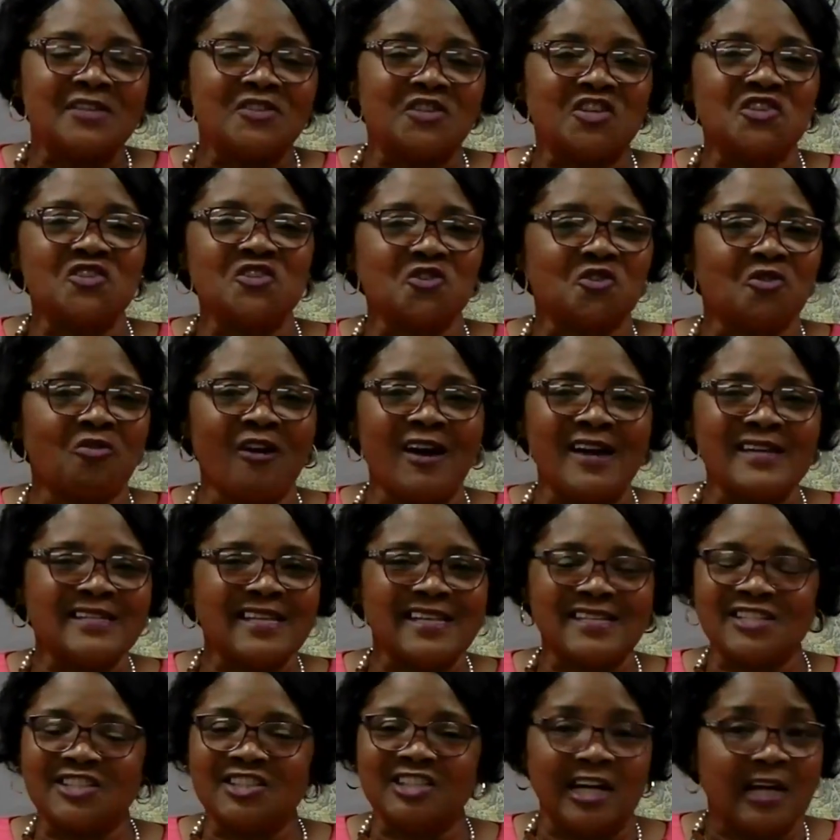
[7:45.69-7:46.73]
Jesus Christ
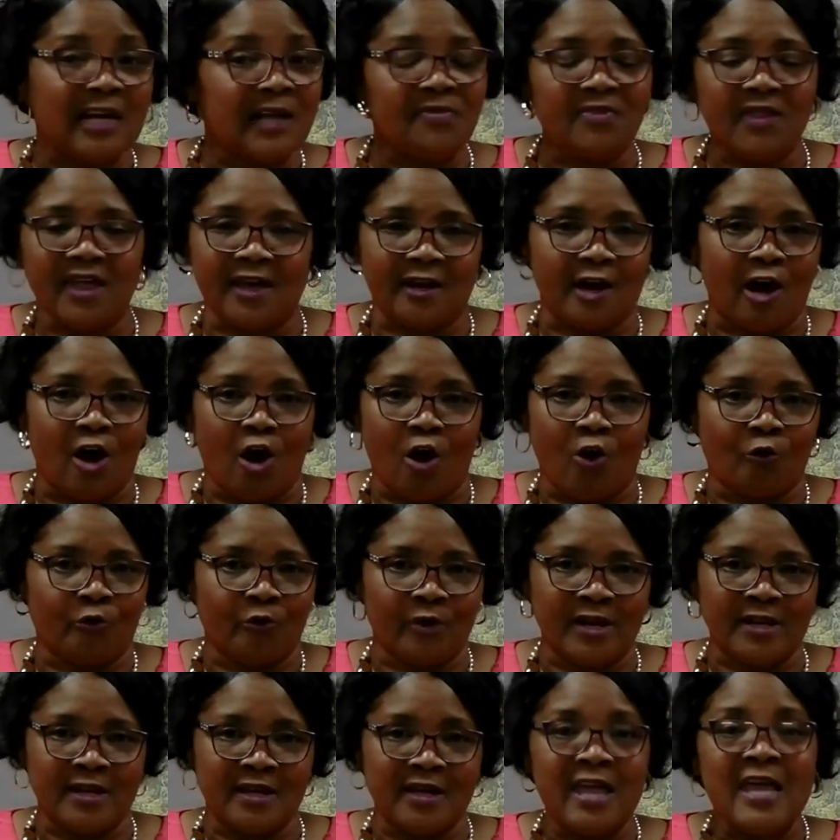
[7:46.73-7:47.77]
has done that
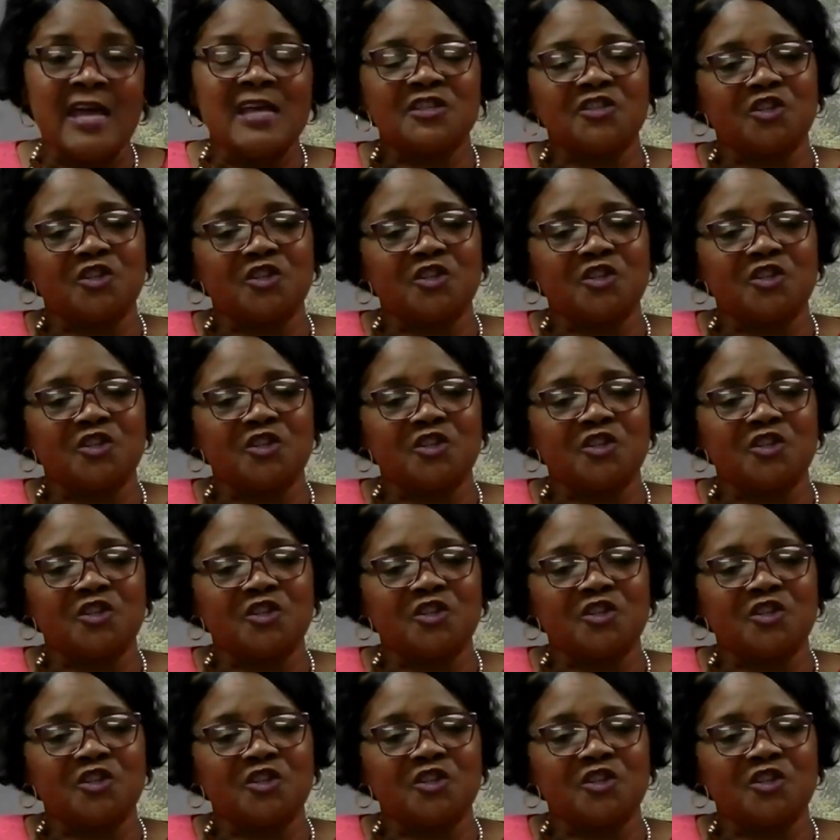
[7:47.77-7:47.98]
already.